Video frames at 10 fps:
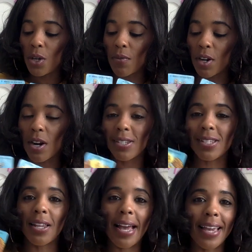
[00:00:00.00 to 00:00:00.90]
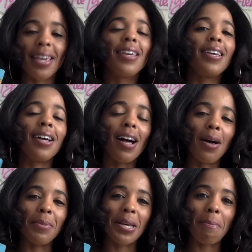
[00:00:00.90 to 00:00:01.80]
in regards to like
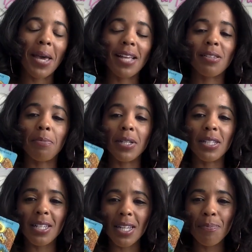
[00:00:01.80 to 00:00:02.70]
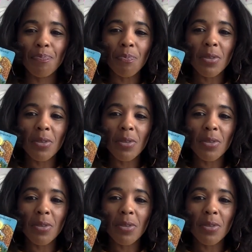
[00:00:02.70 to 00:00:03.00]
compatibility.